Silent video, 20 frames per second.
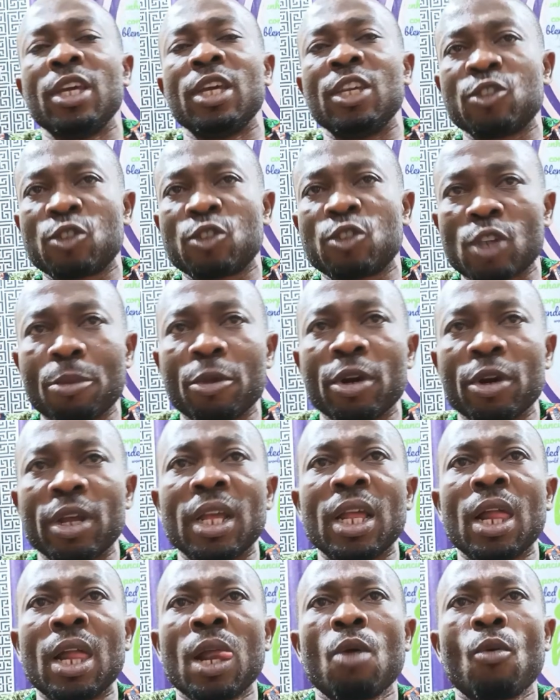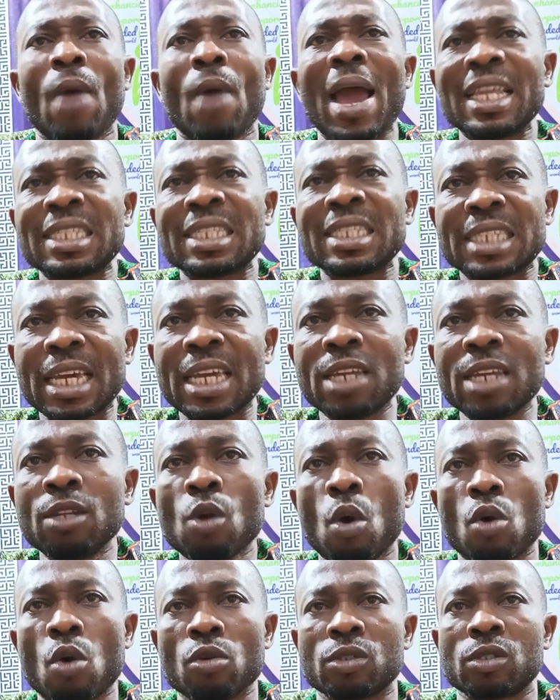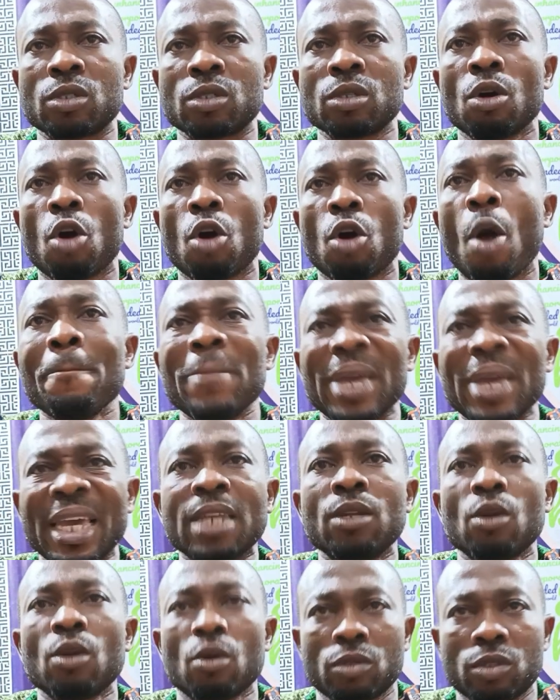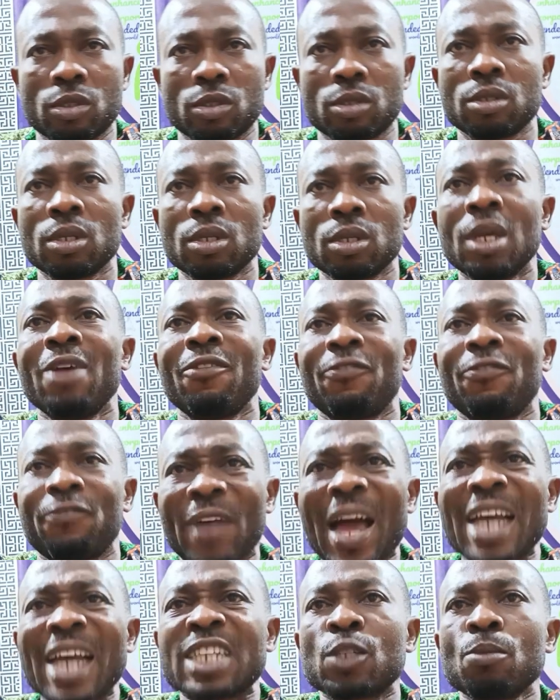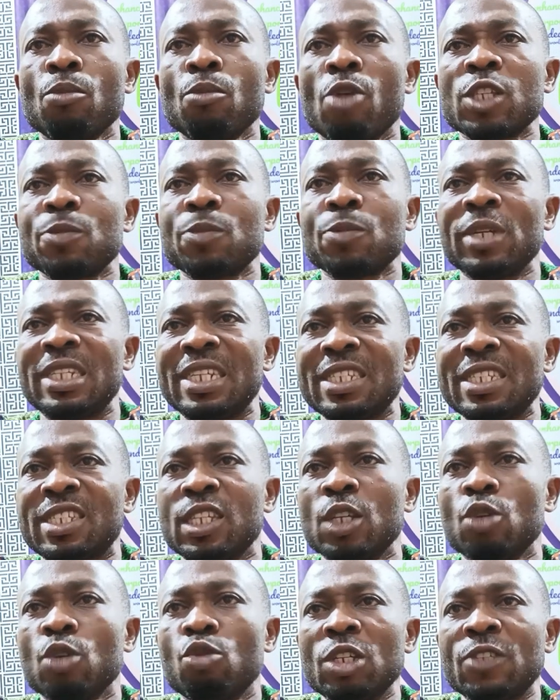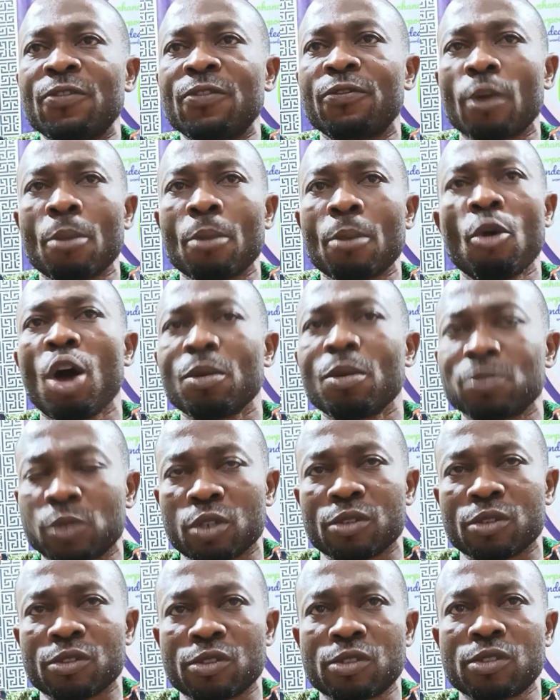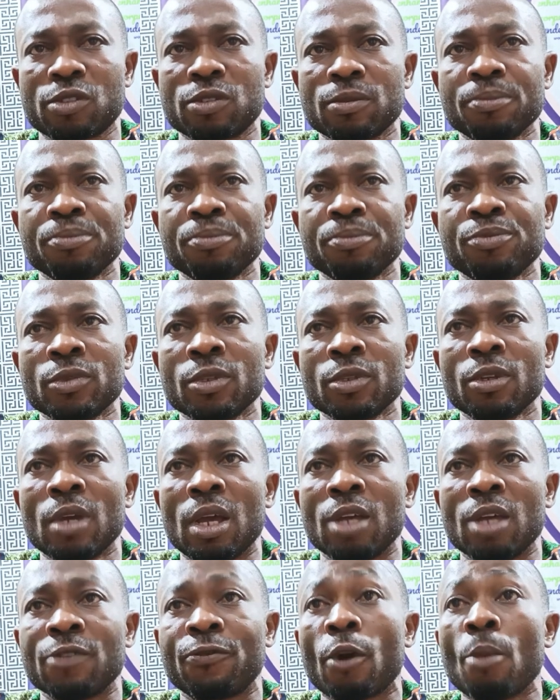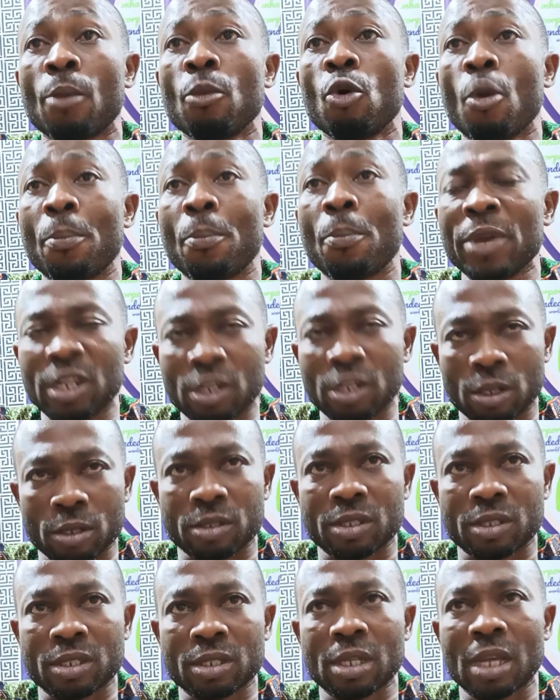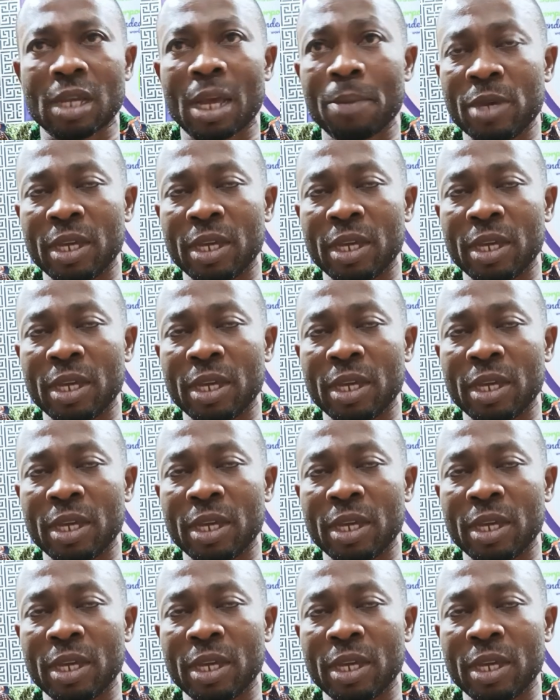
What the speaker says: In summary, while taking notes or making notes, facts must be distinguished from options, from opinions.